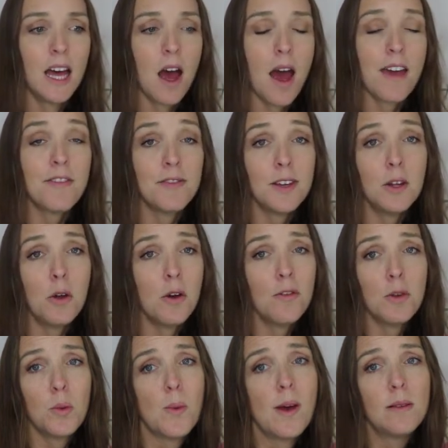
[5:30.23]
I feel
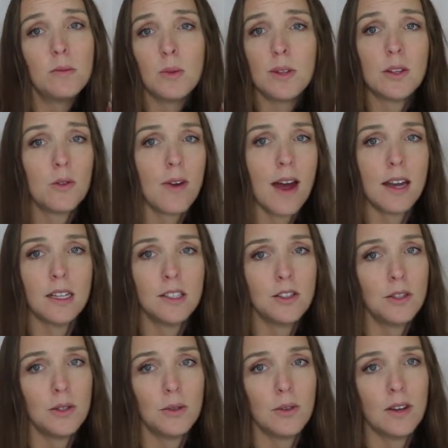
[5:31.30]
overwhelmed with
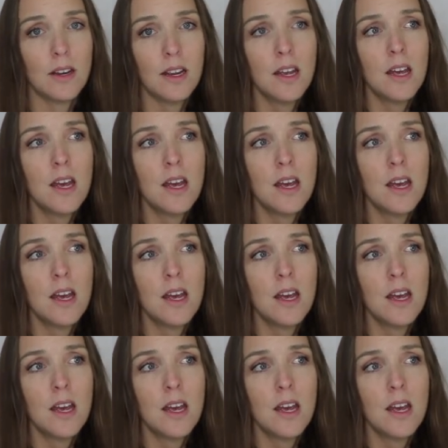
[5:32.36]
gratitude.